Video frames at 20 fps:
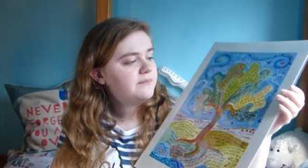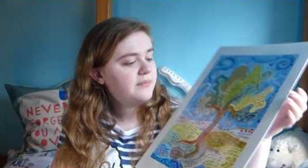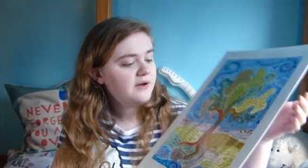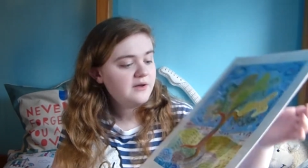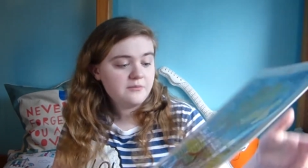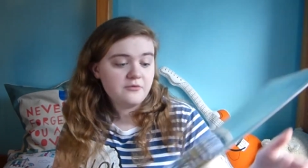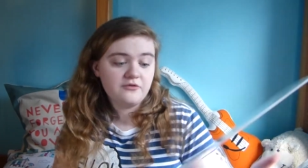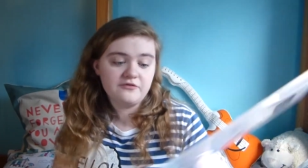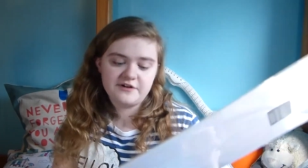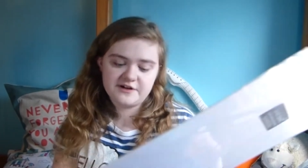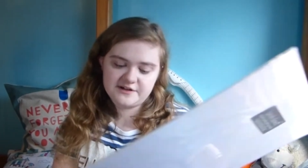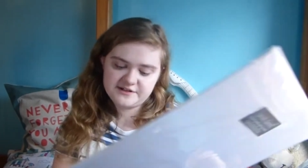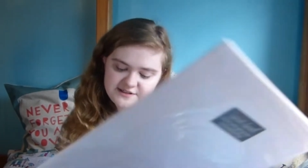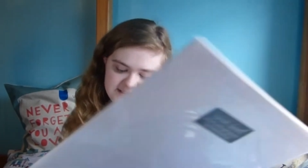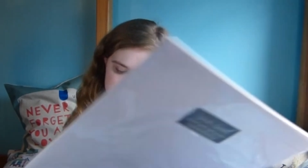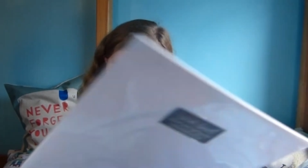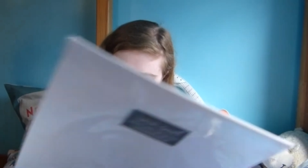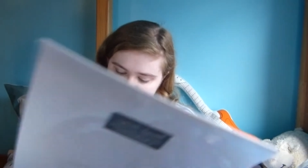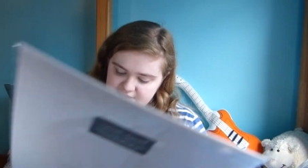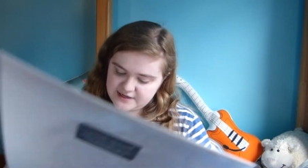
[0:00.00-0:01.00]
Bible
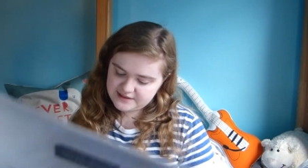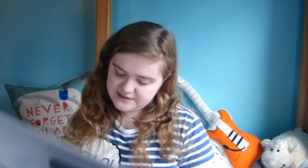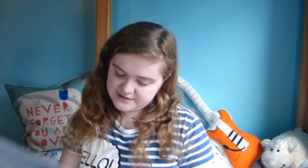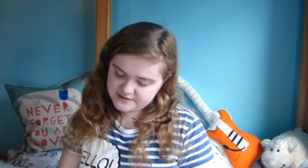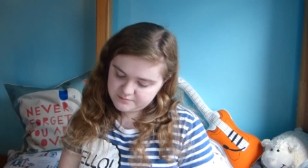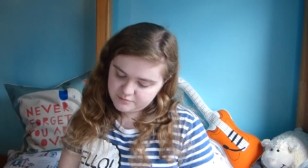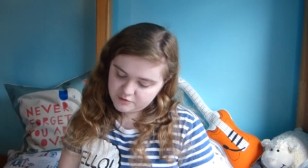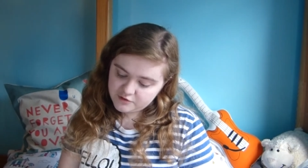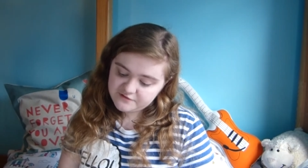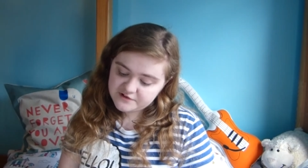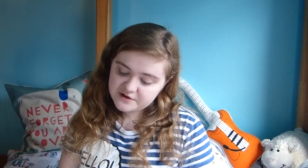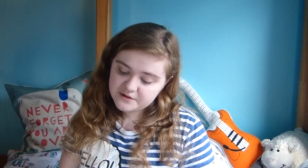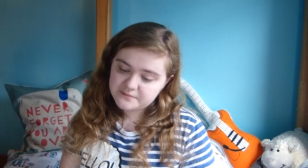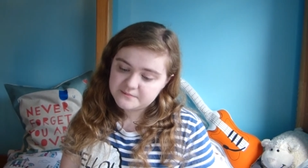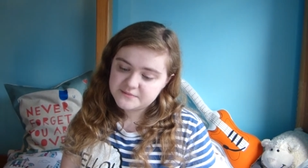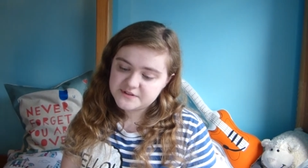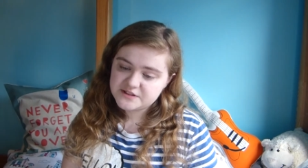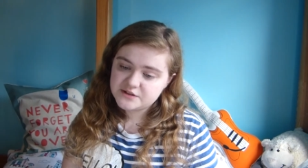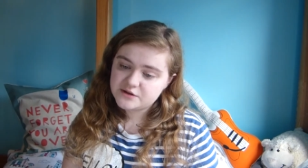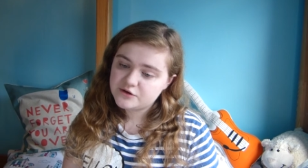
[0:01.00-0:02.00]
verses and it's
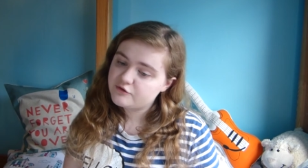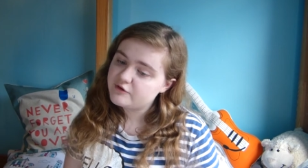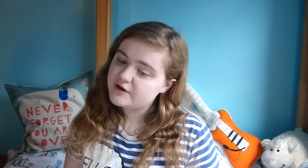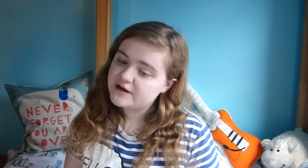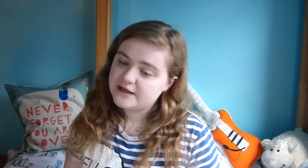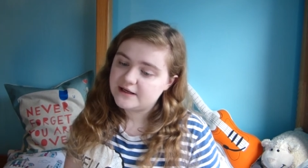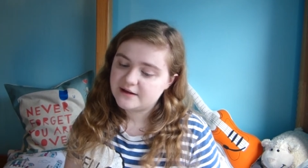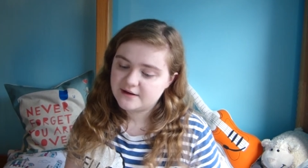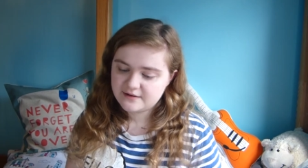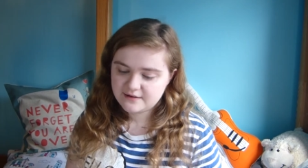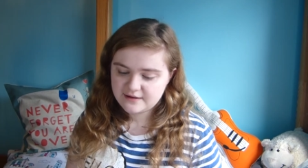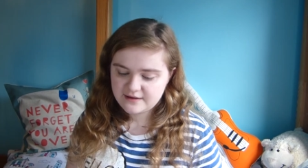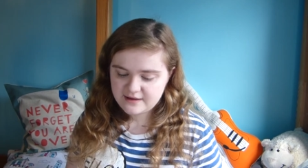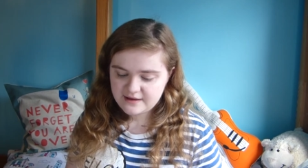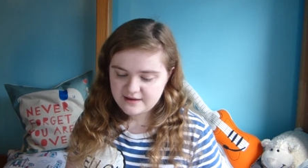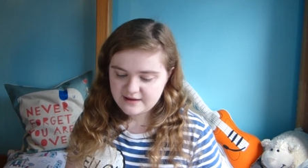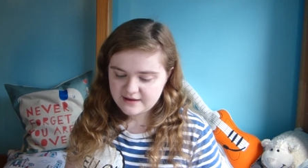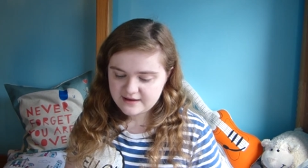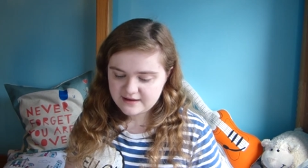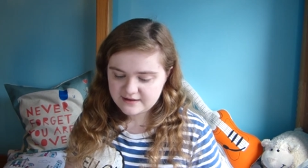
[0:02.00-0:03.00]
Proverbs 3
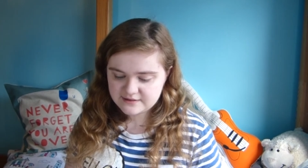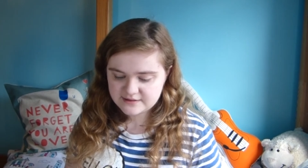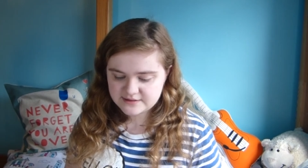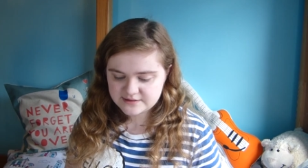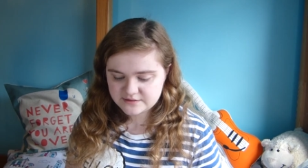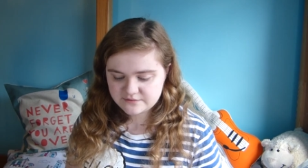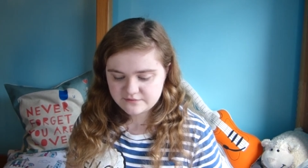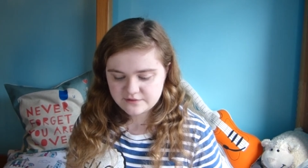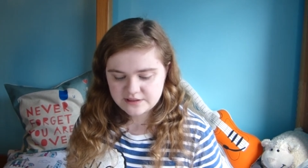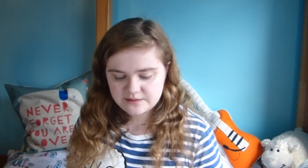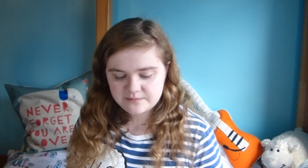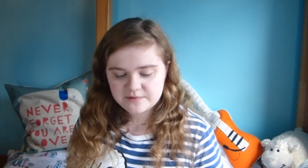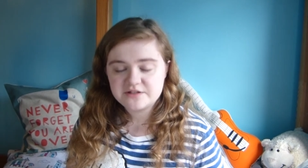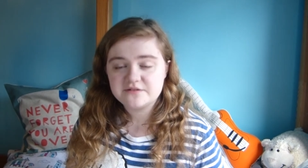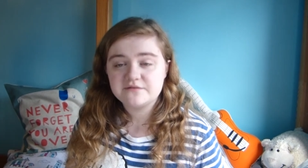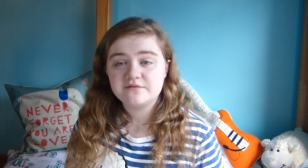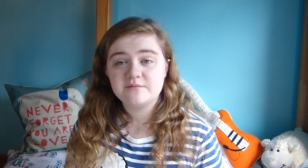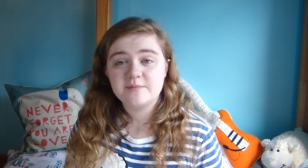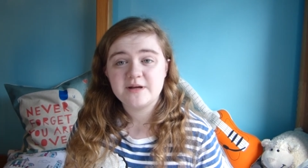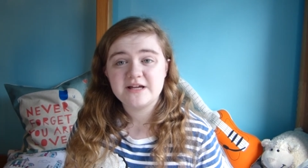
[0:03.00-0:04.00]
and it's a really
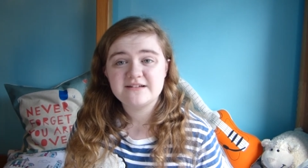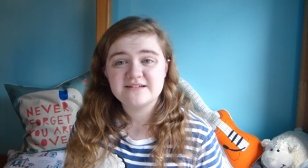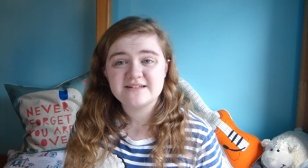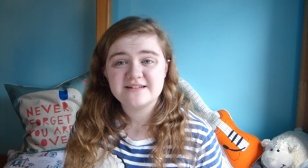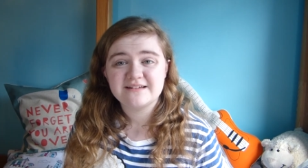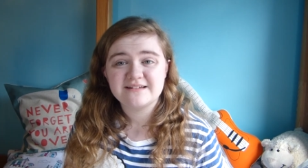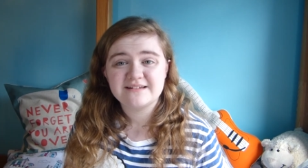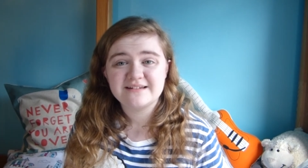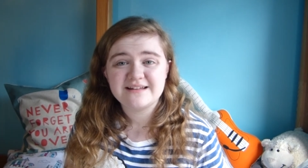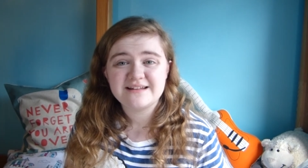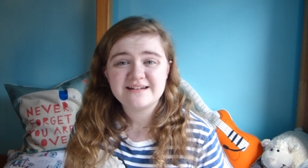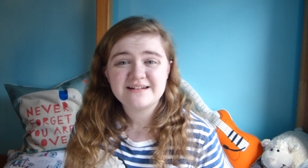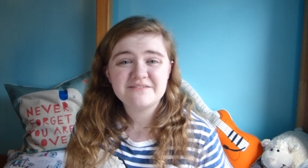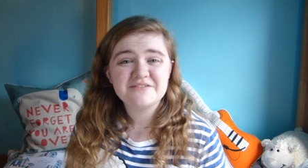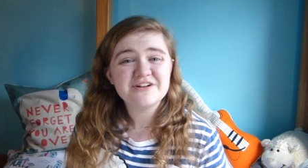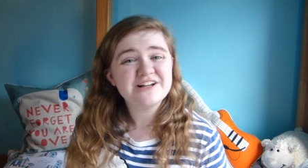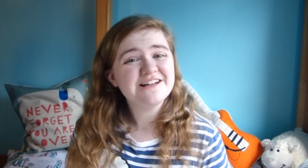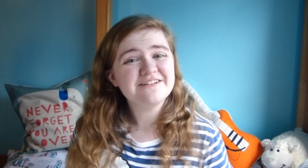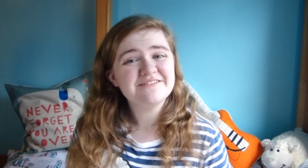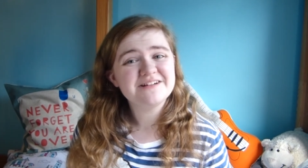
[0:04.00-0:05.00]
beautiful painting and I
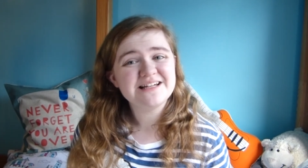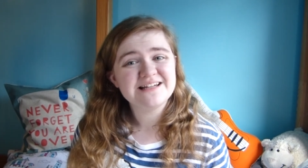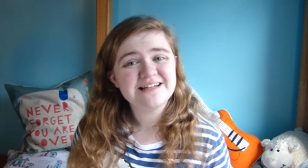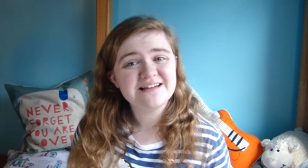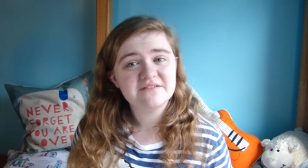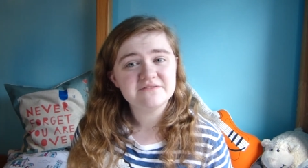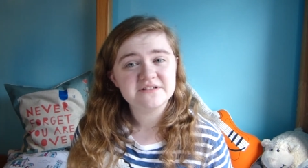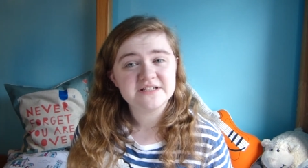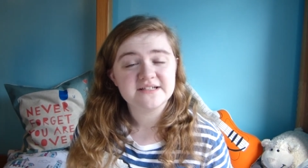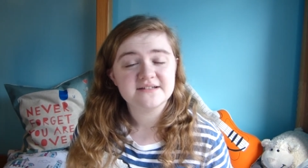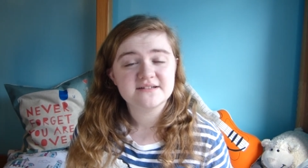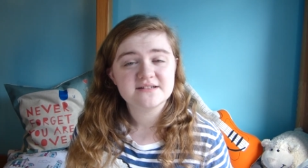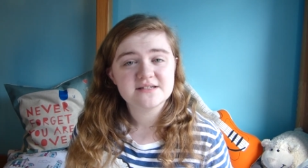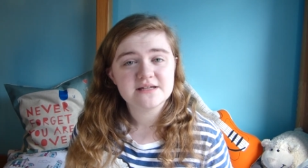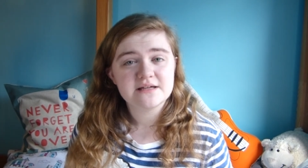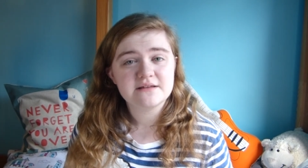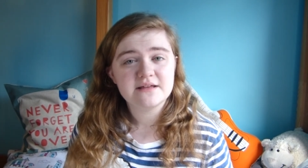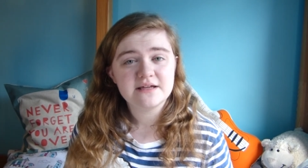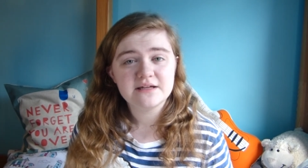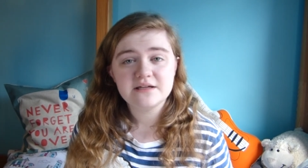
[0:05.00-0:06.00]
really really love it
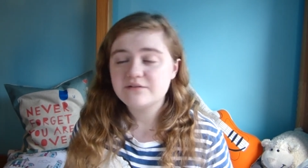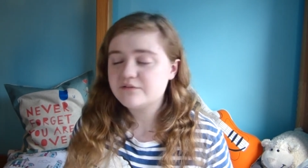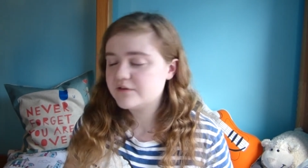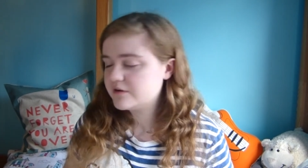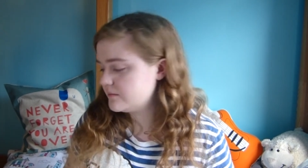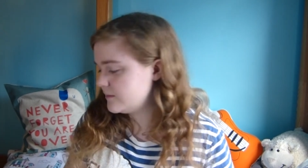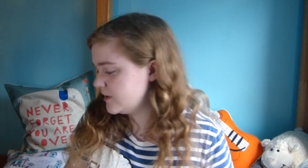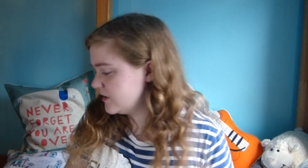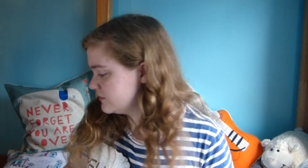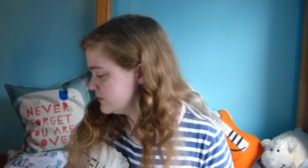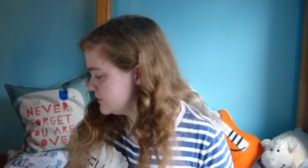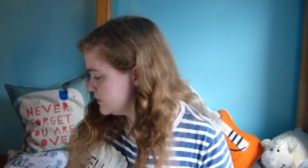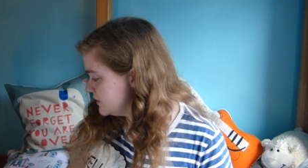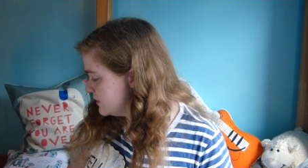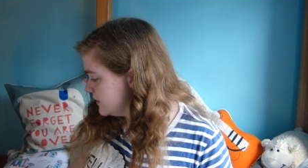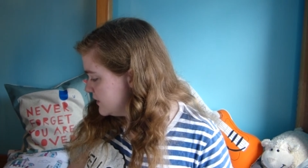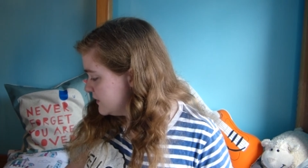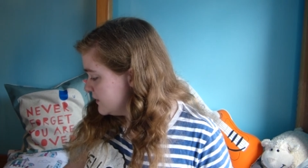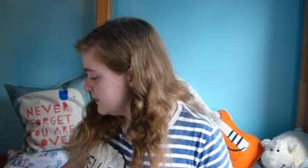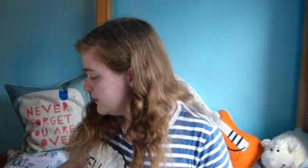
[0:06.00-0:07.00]
so thank you very much
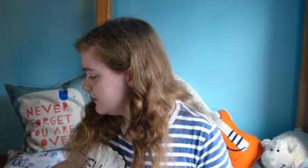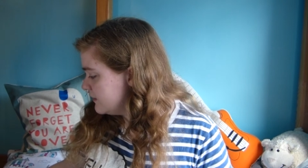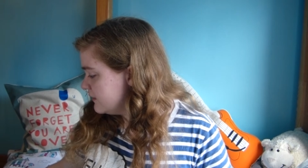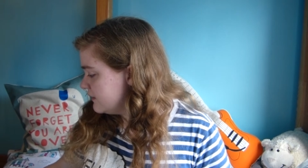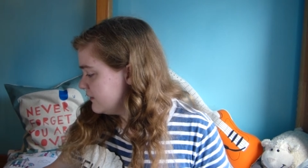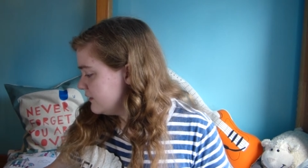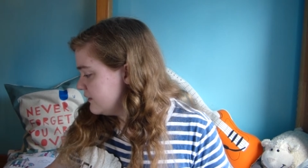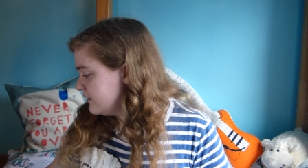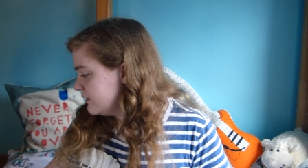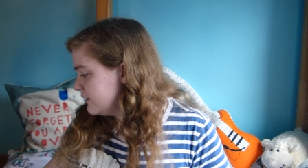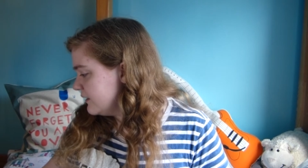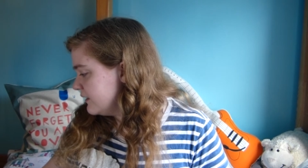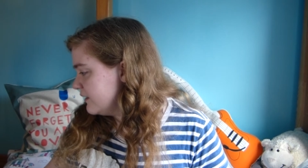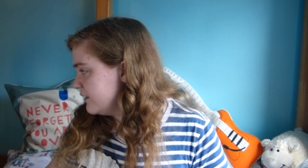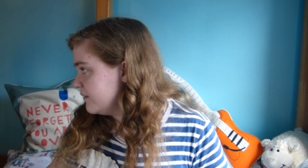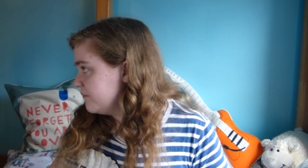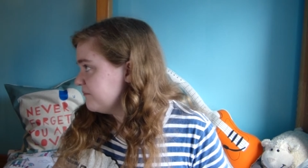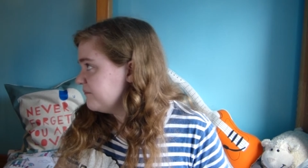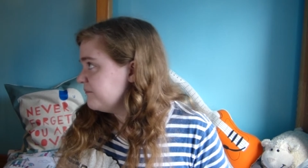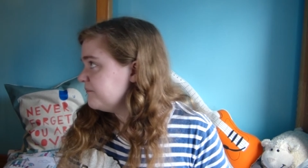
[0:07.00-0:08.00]

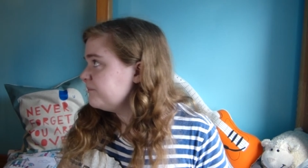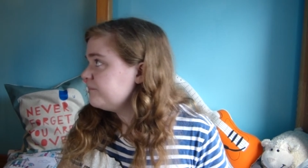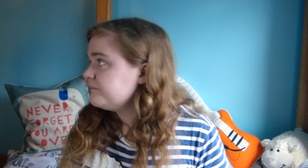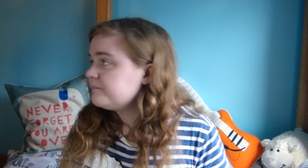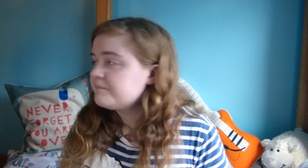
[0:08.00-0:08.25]
um,